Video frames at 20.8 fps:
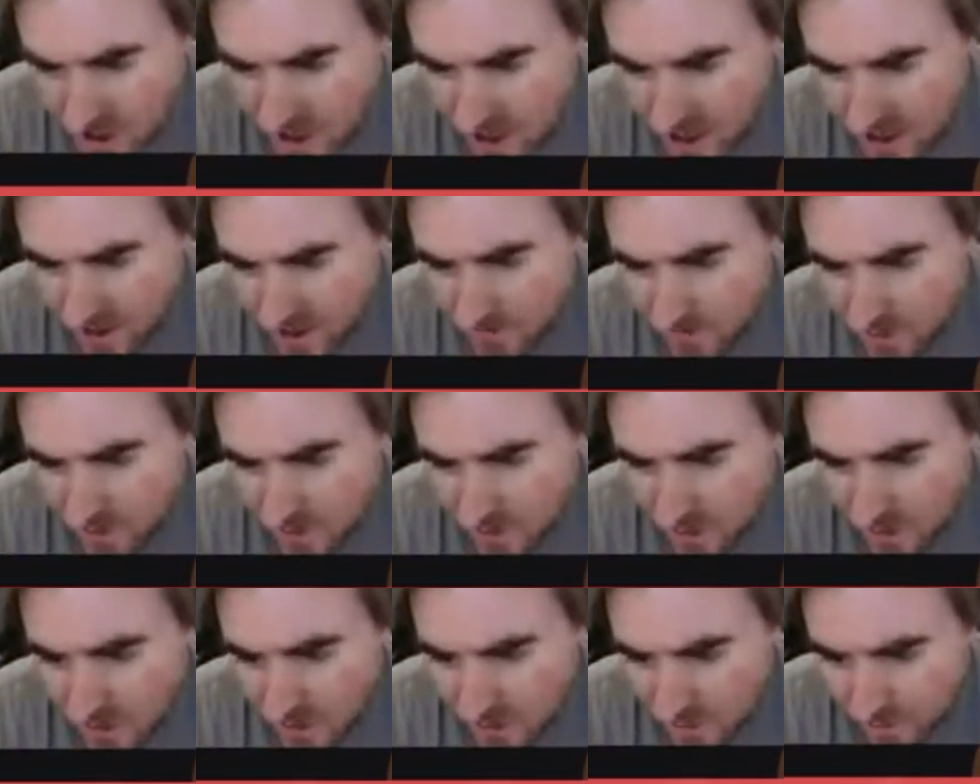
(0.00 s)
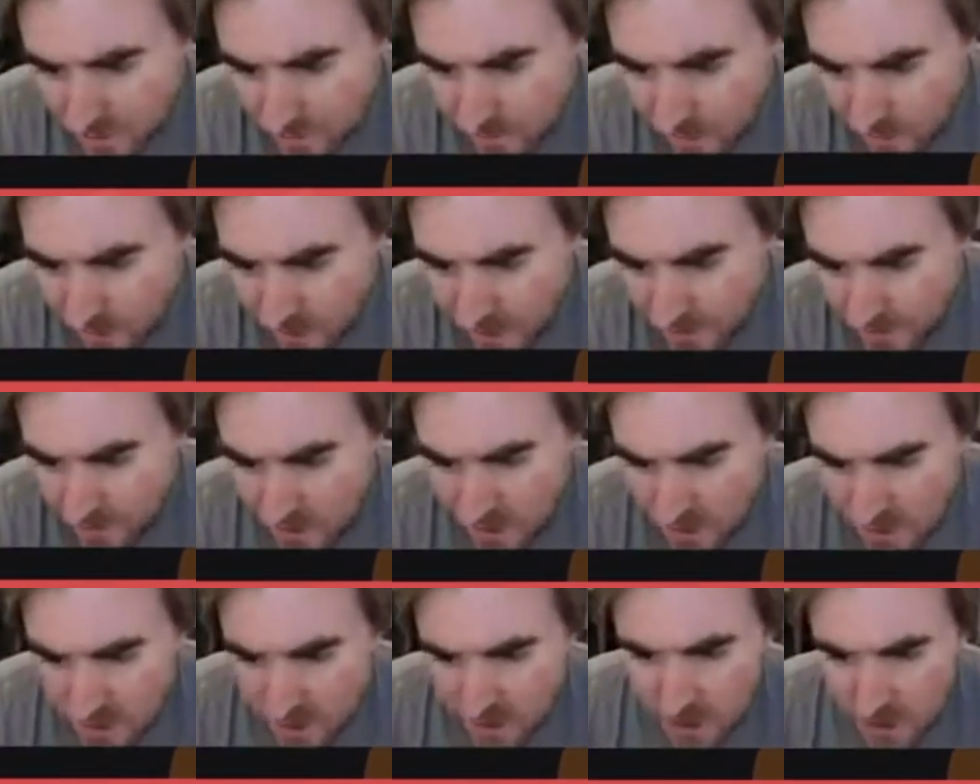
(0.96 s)
time frame.
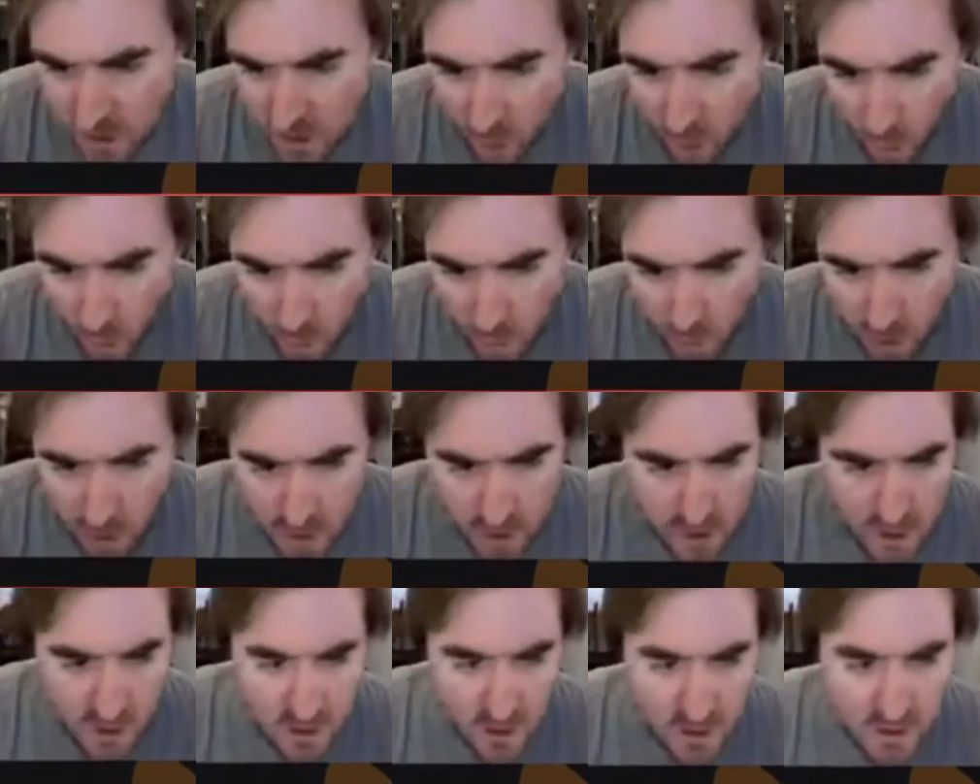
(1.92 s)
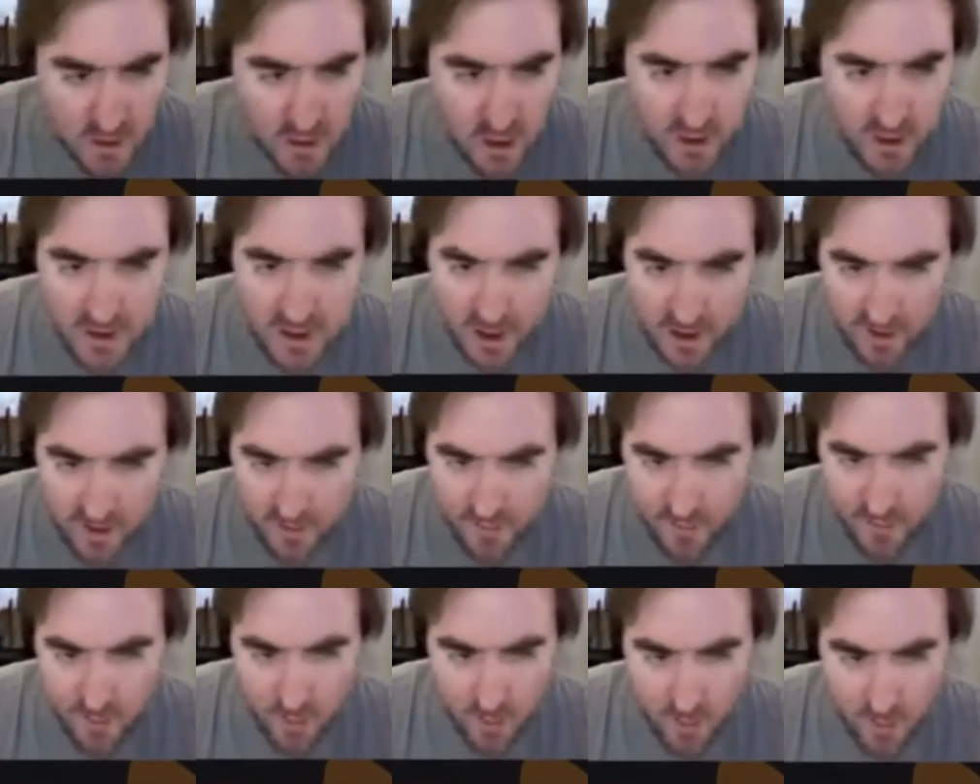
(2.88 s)
Or
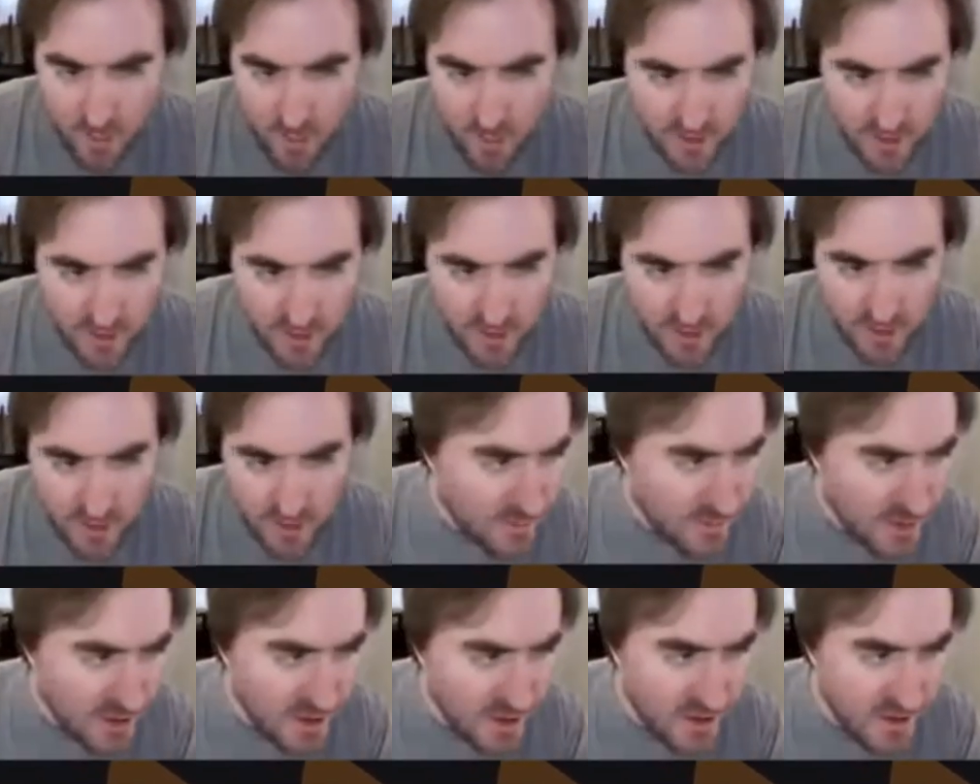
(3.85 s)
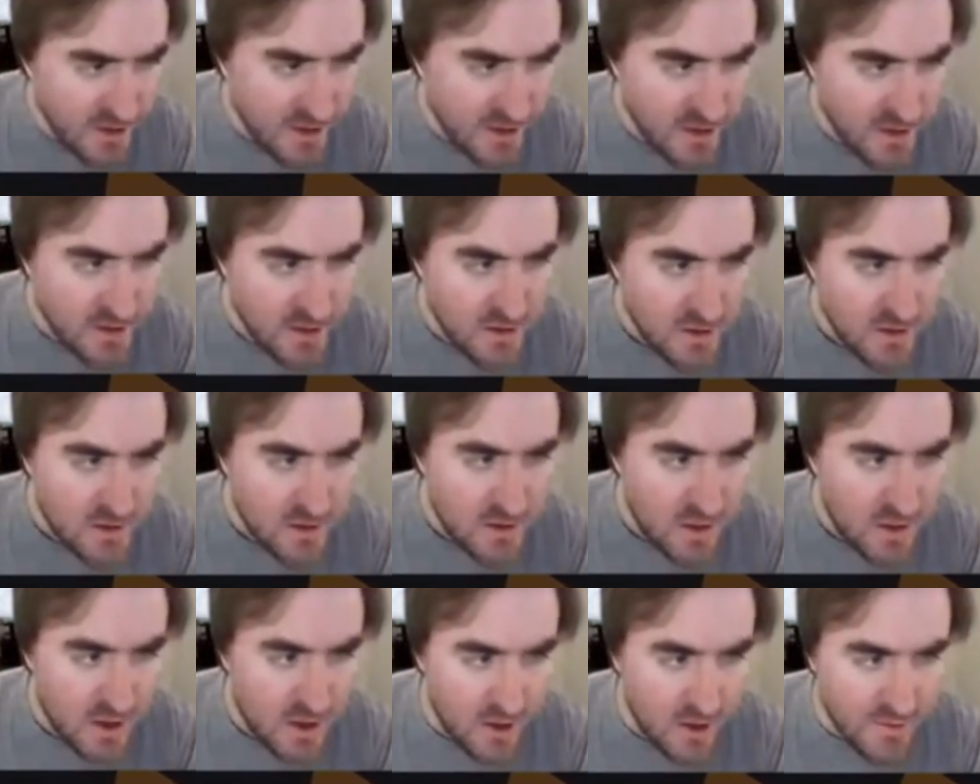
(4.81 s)
another formula could be
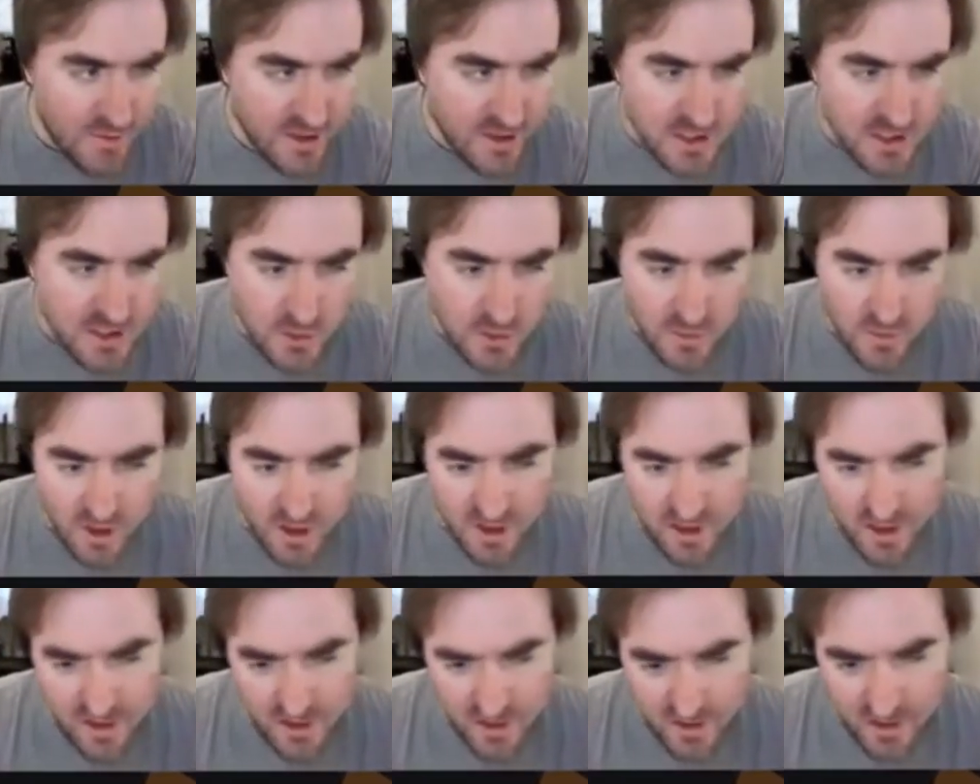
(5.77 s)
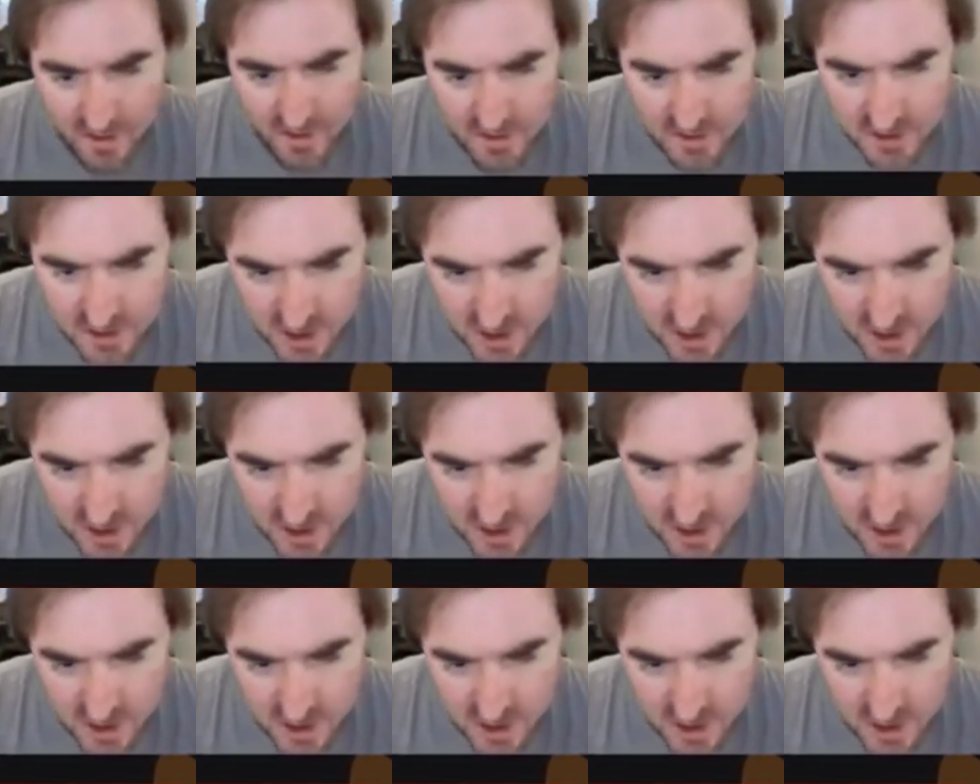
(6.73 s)
this one right here.